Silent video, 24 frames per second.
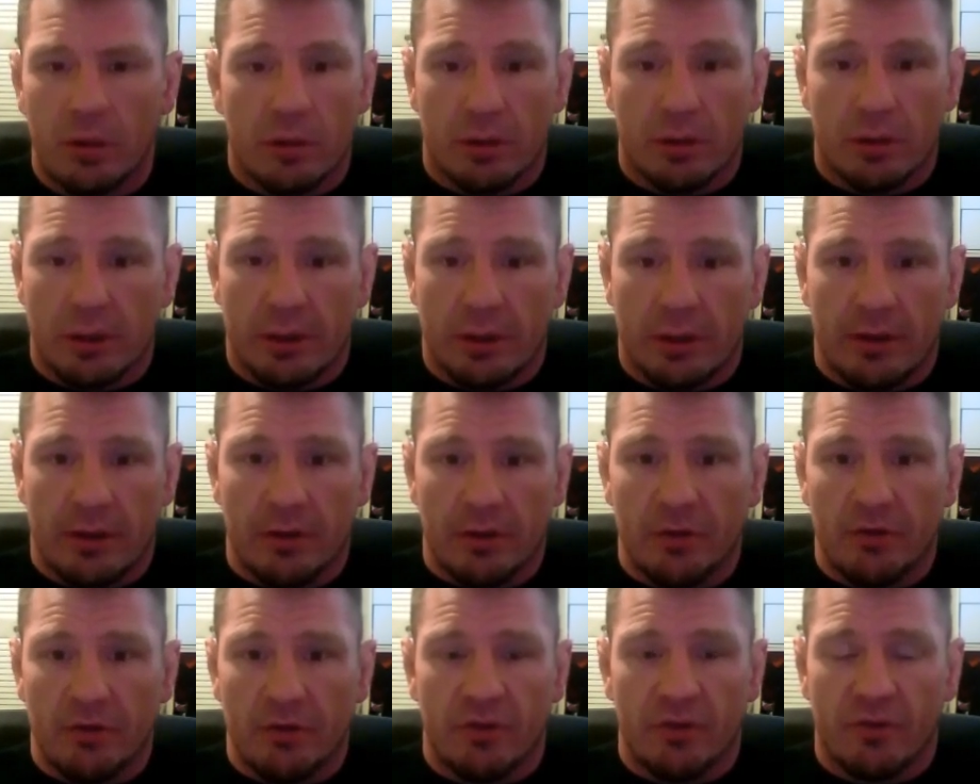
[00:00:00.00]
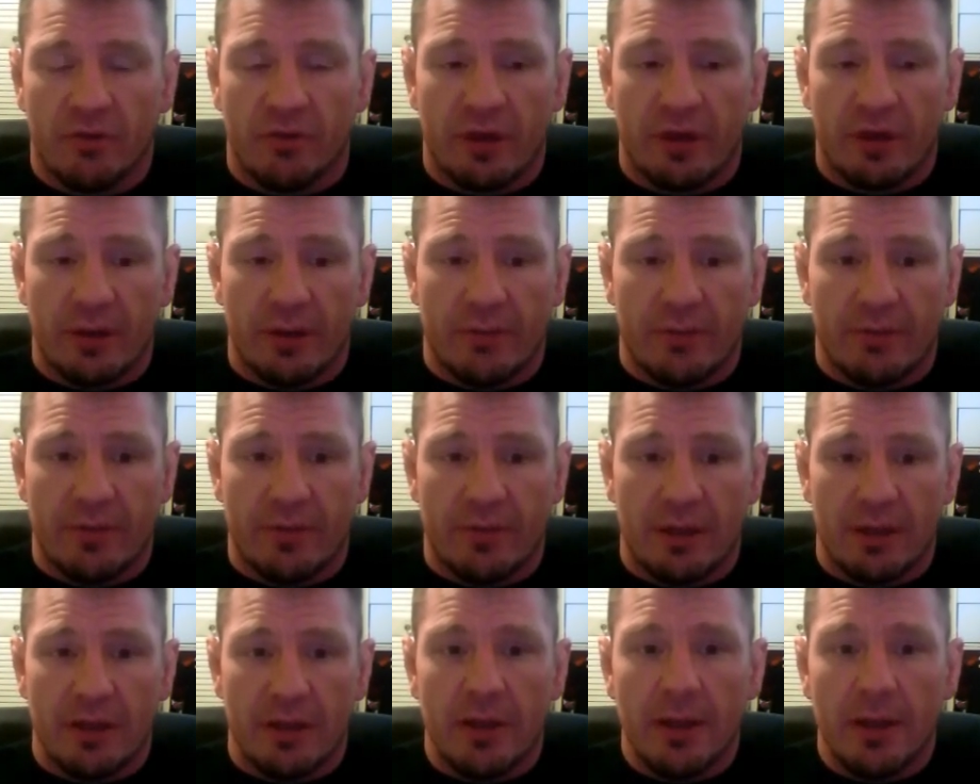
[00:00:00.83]
going-to-lose-this-fight
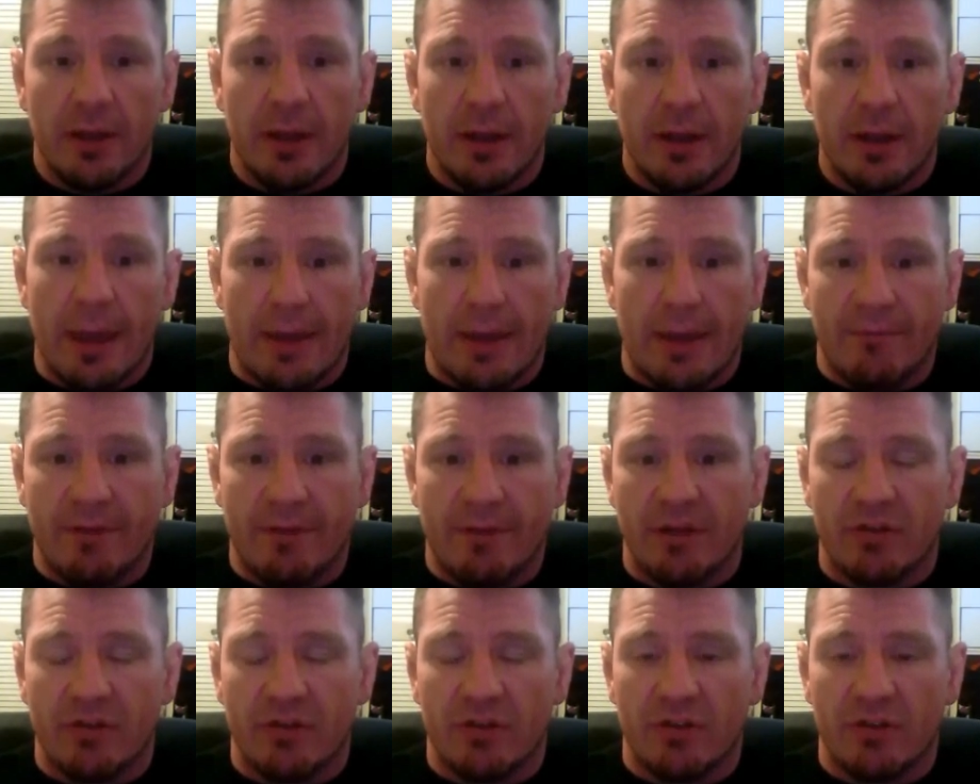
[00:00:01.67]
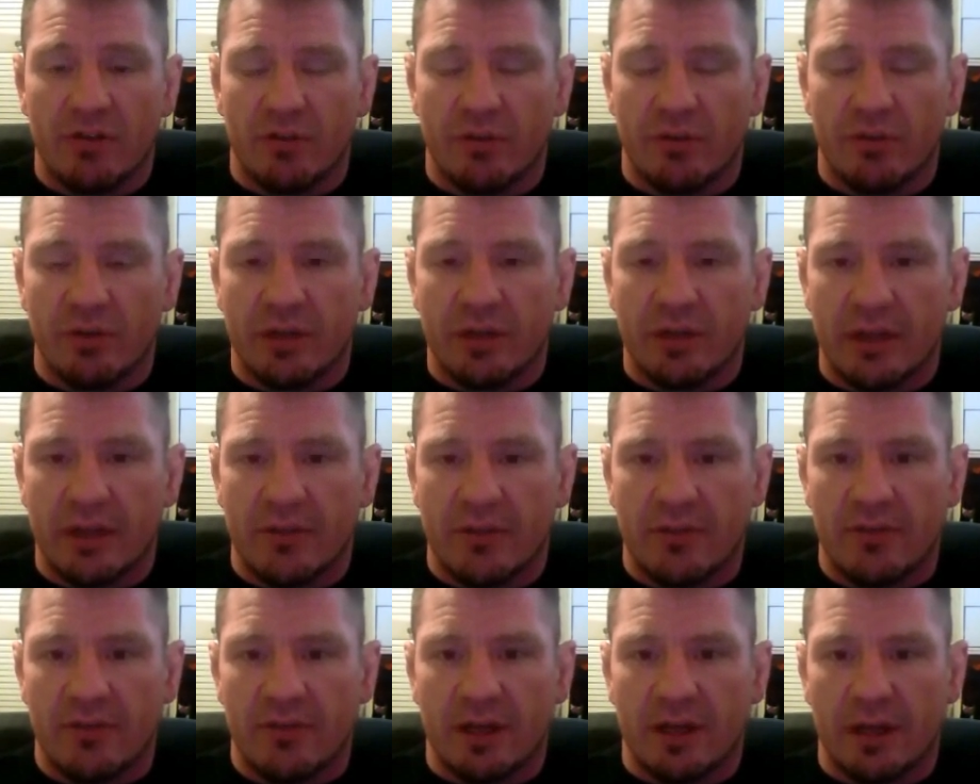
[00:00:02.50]
defeat and finishes and
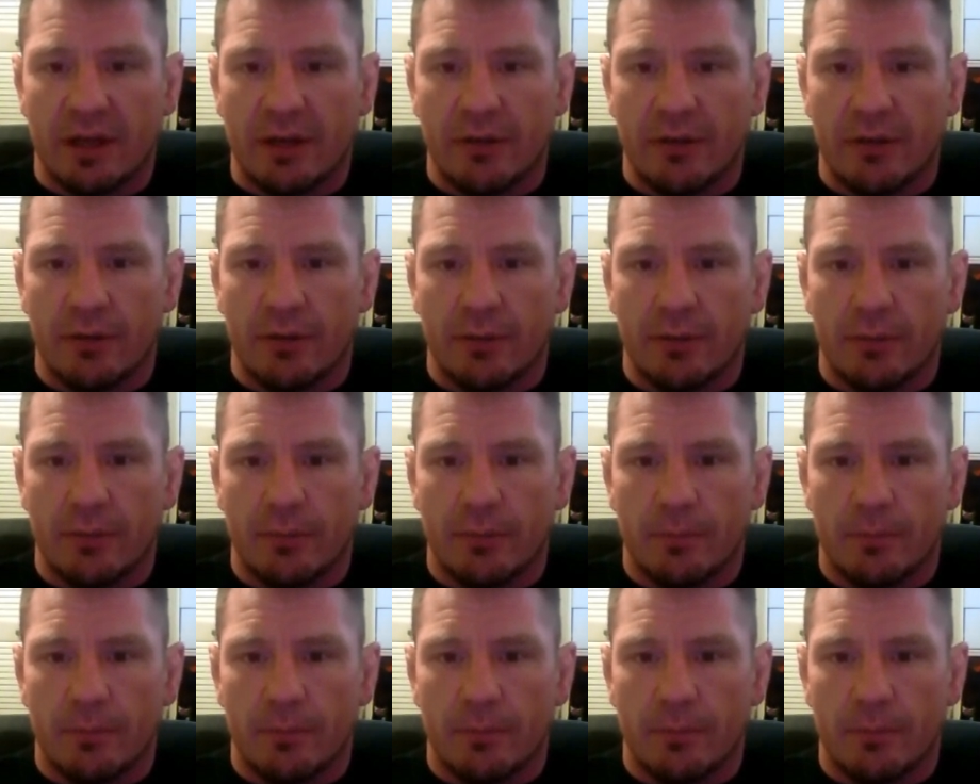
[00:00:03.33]
retains his title.